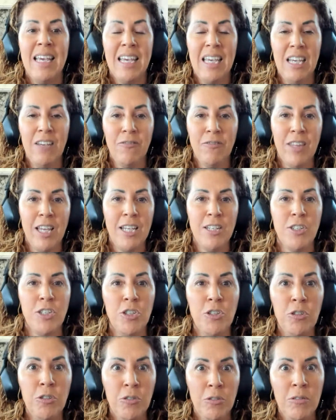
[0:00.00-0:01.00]
If they
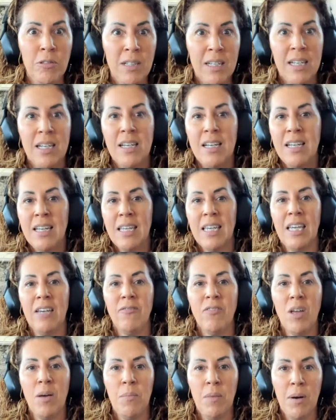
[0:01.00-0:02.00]
do,
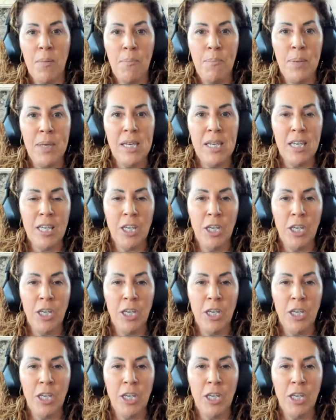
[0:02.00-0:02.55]
give them a big,